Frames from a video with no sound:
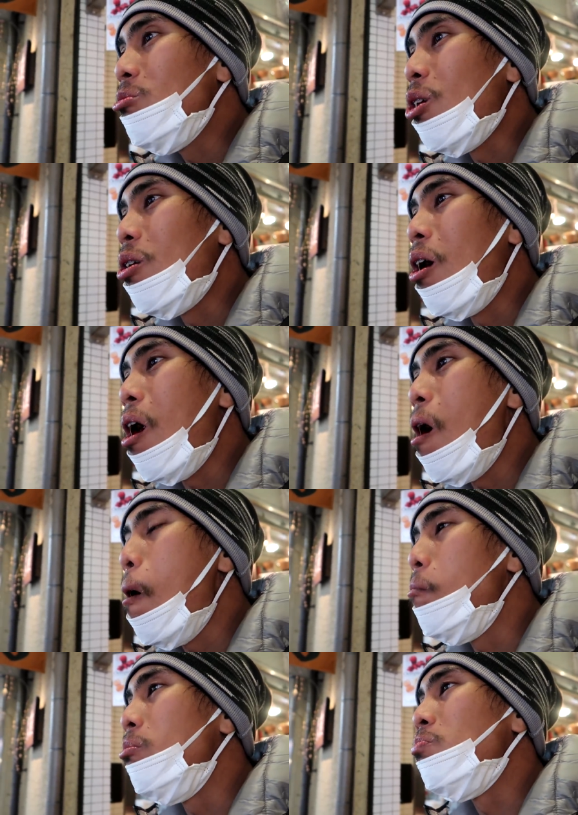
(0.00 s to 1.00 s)

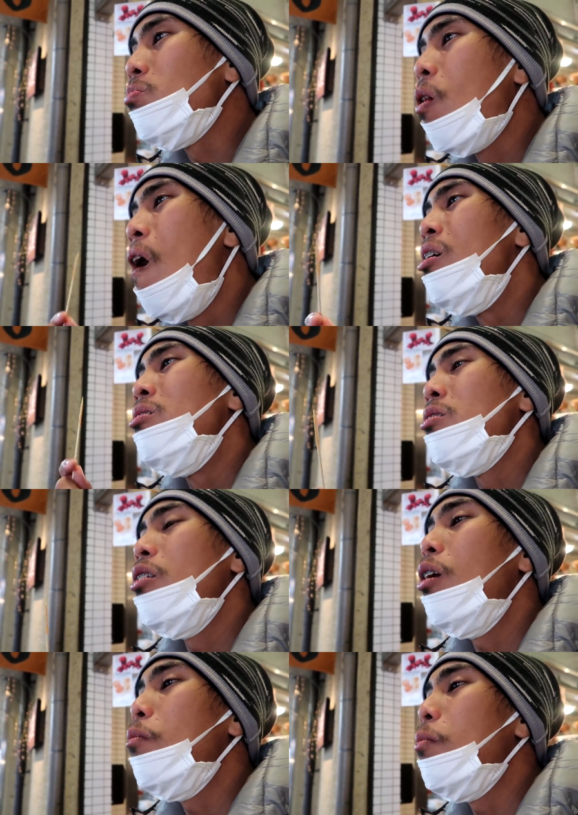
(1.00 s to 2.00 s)
Sarap!
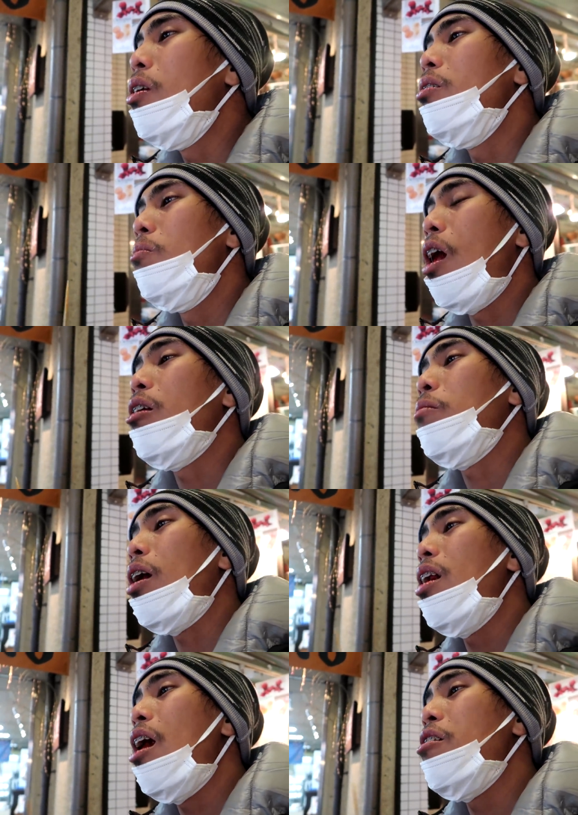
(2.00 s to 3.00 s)
Alam mo, may
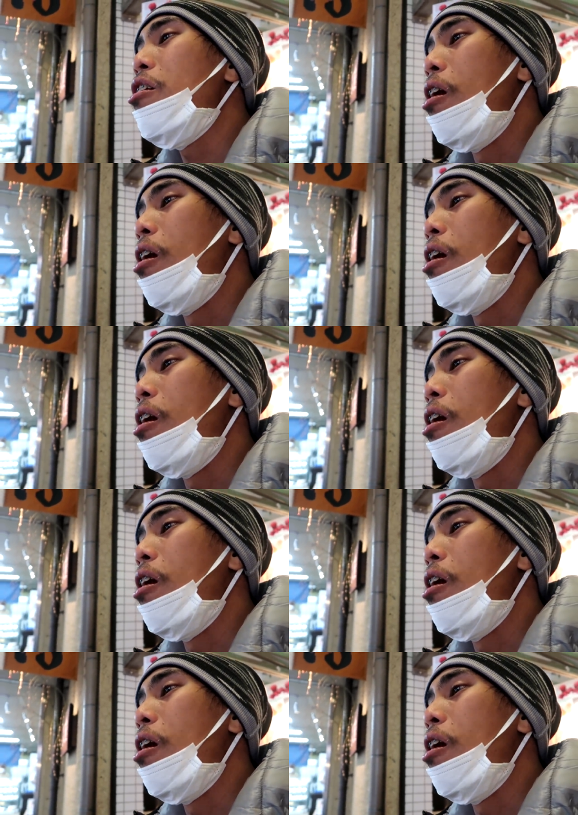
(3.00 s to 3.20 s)
kalasa